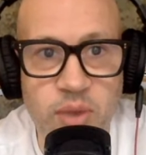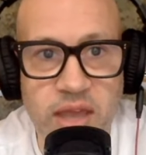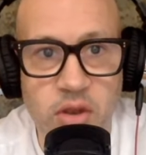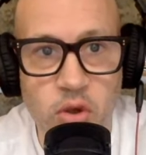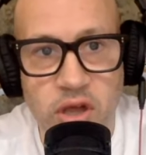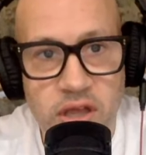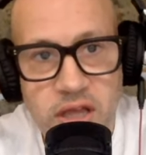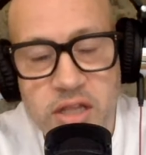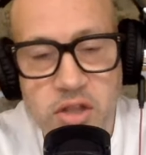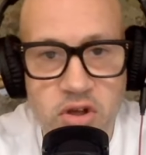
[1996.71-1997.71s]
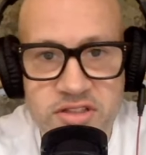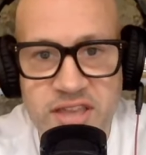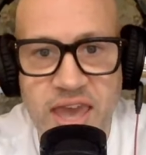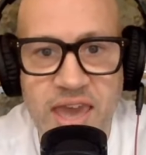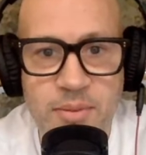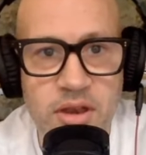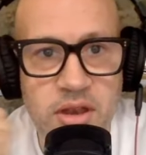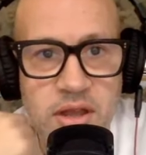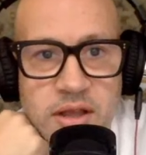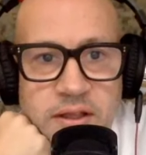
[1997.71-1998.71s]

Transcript: We can look long term, and